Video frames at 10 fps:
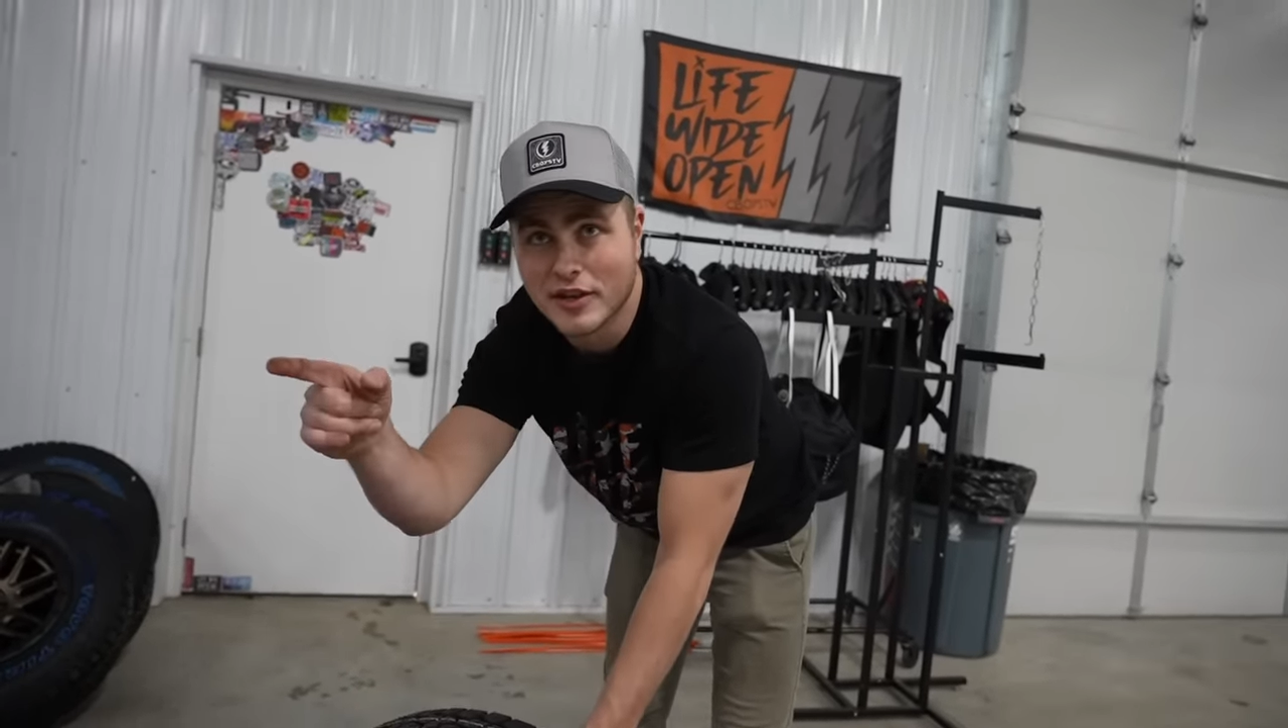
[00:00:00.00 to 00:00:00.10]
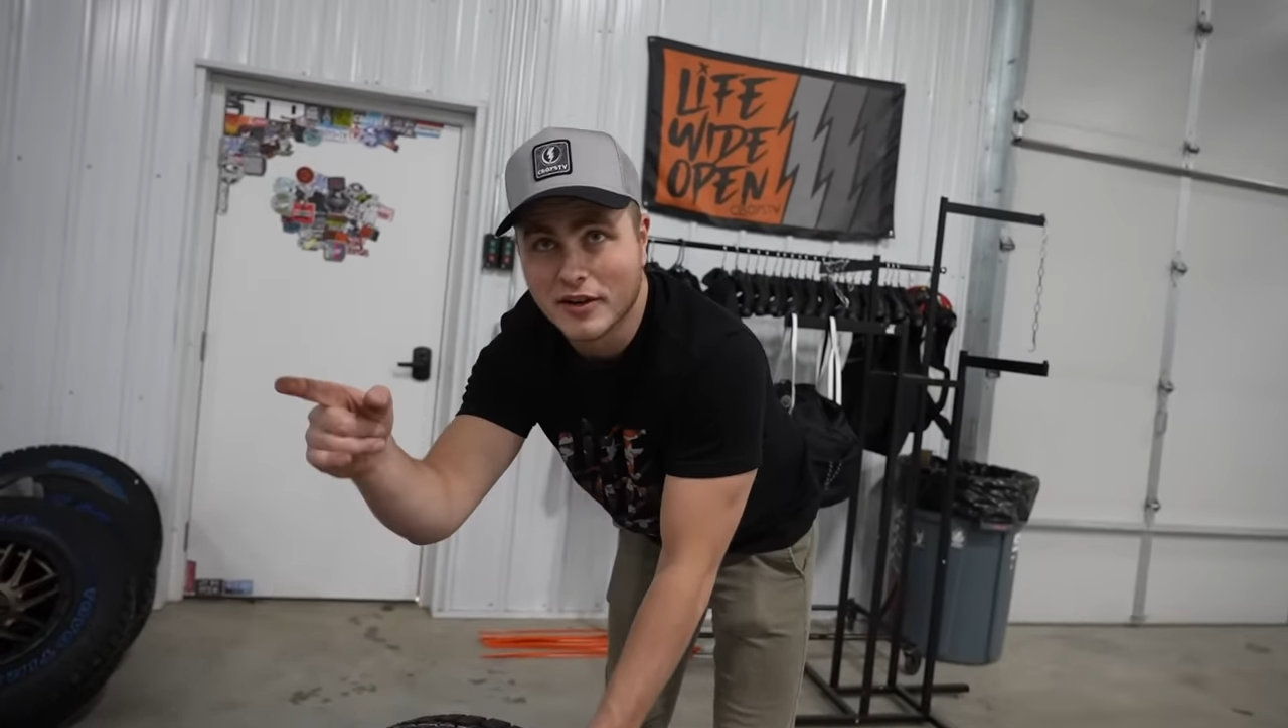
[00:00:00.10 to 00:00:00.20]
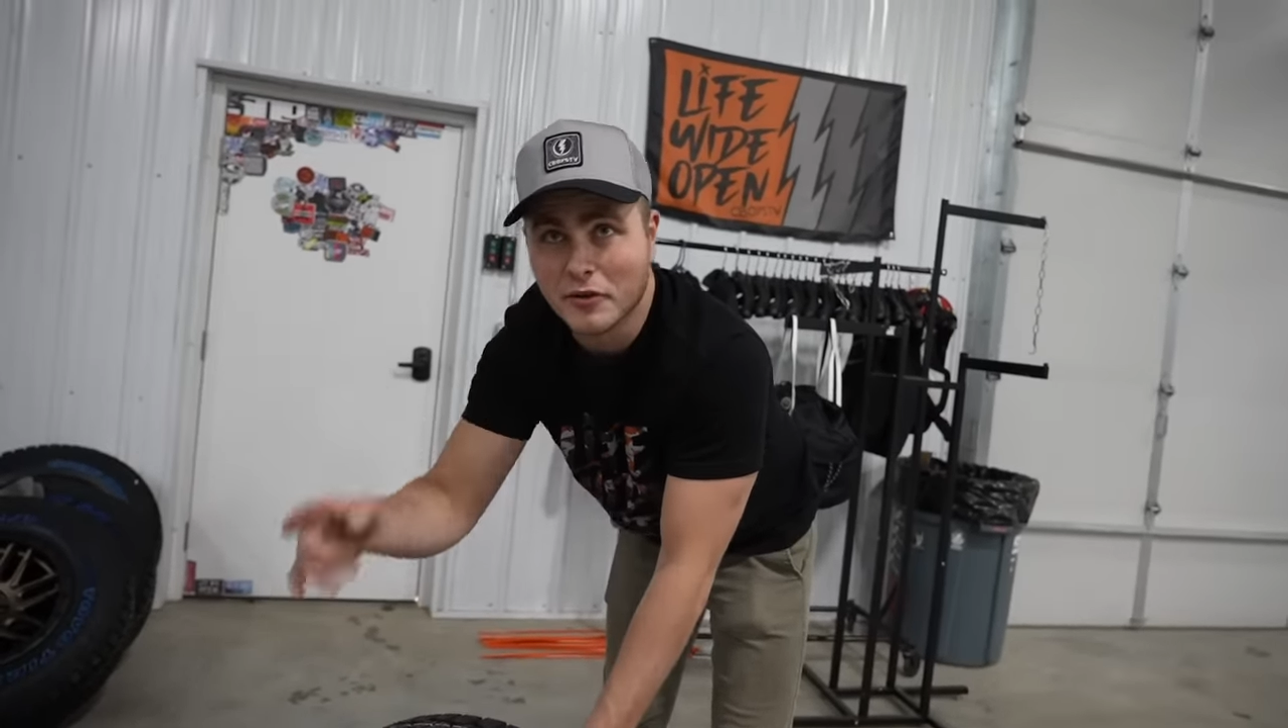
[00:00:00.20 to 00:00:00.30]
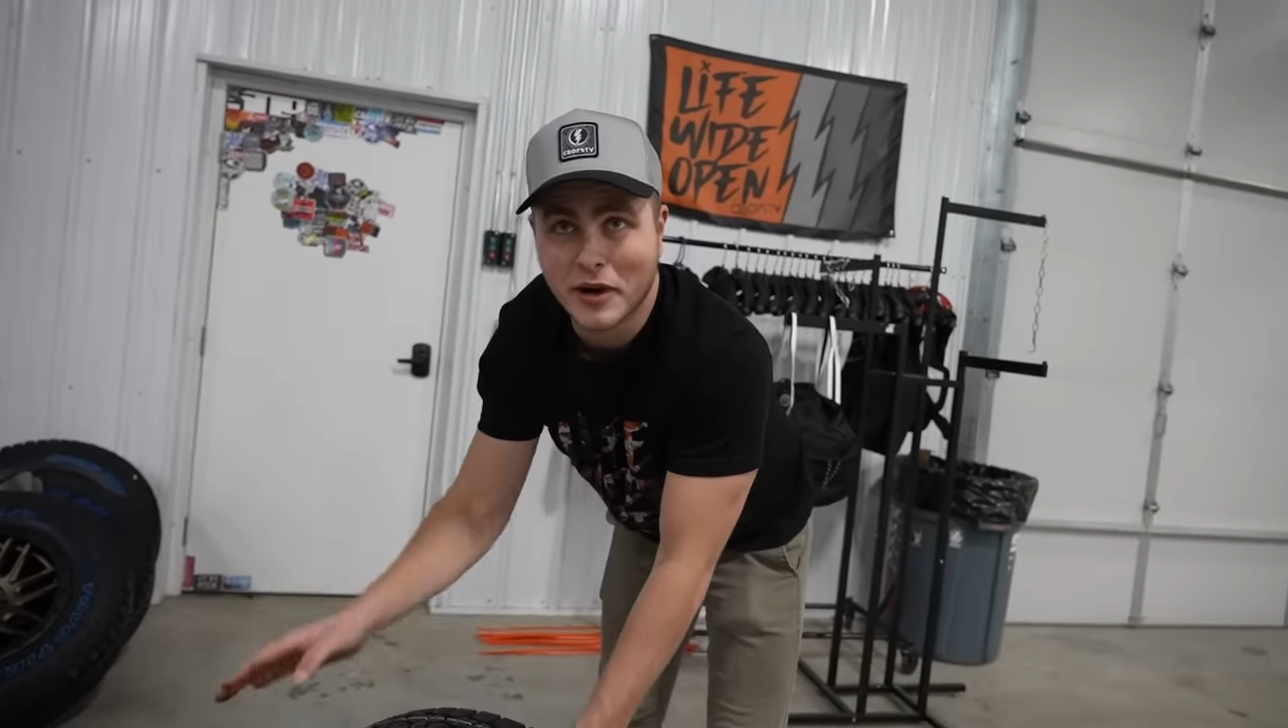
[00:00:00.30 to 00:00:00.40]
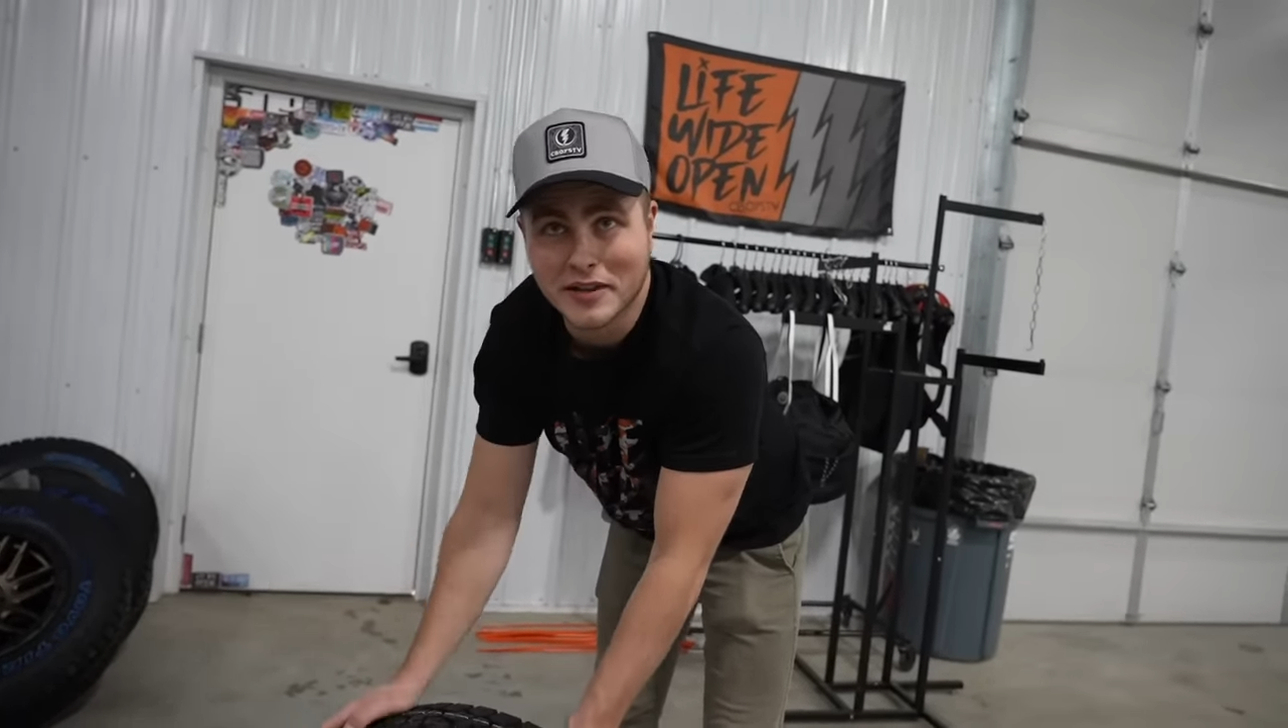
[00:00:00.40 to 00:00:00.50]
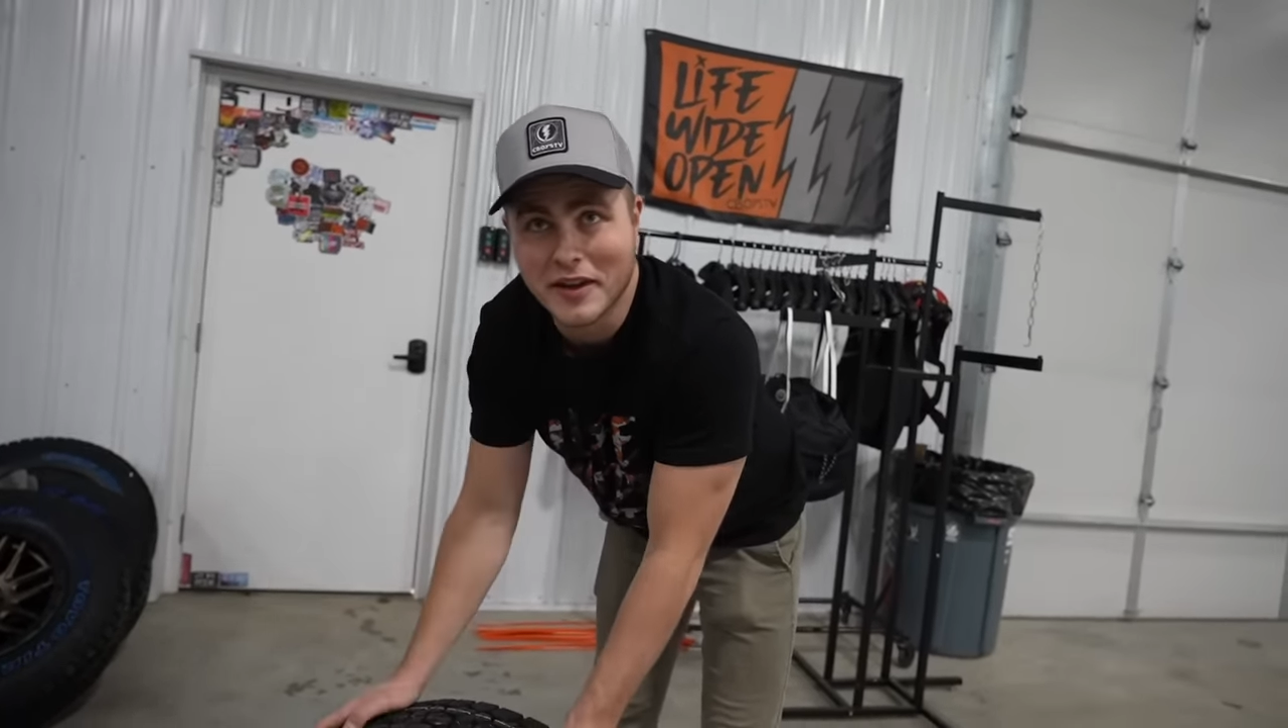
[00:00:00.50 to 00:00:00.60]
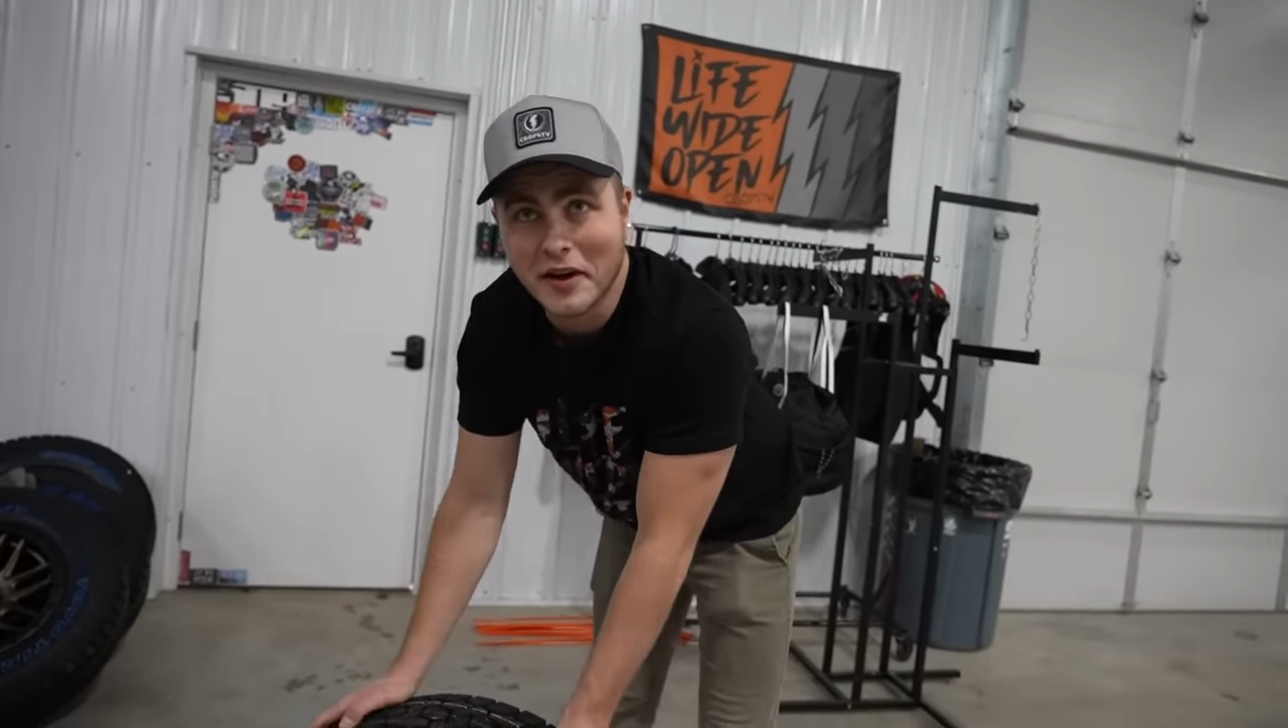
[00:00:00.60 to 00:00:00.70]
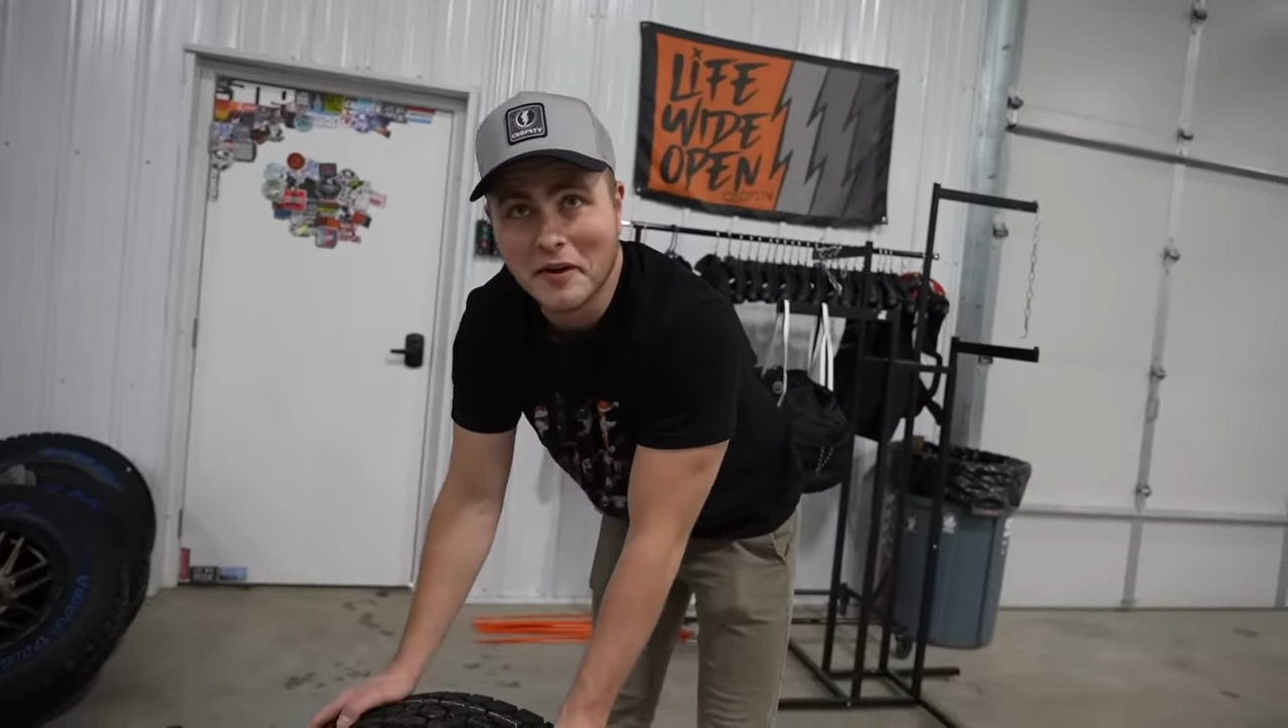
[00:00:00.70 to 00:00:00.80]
vehicle right there.